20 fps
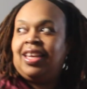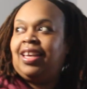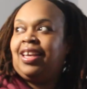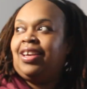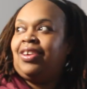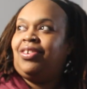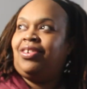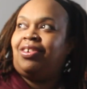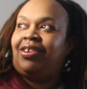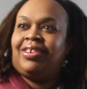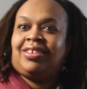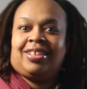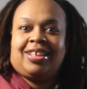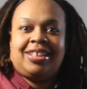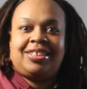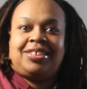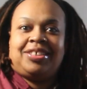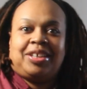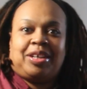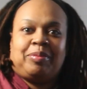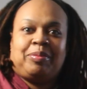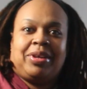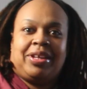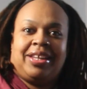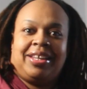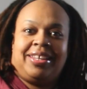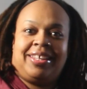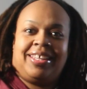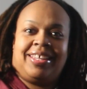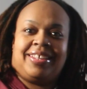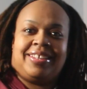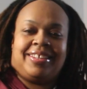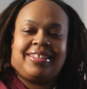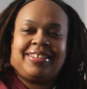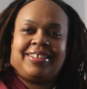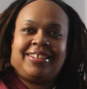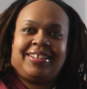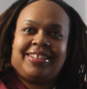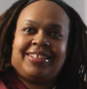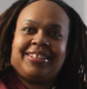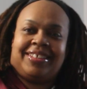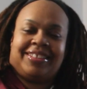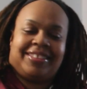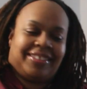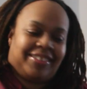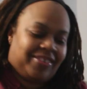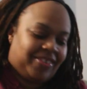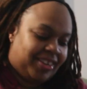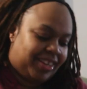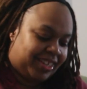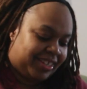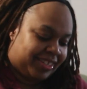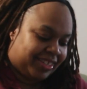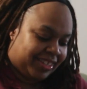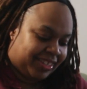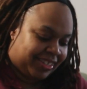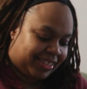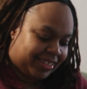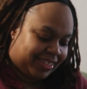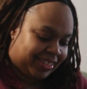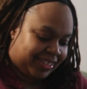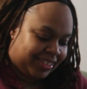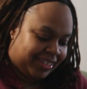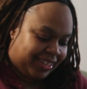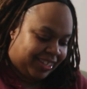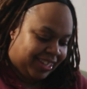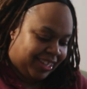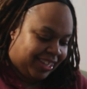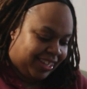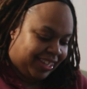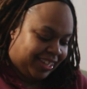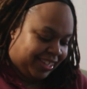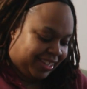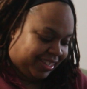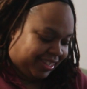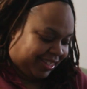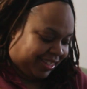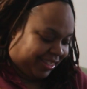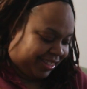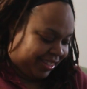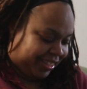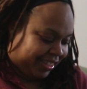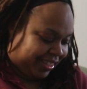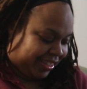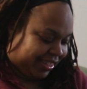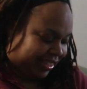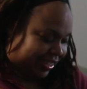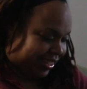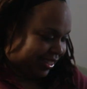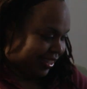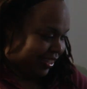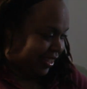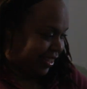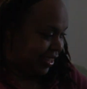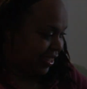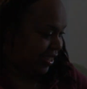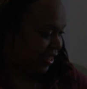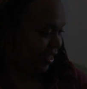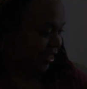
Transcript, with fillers: or... Whew, that took a minute, didn't it? Goodness gracious. Yeah. I mean, I'm definitely your best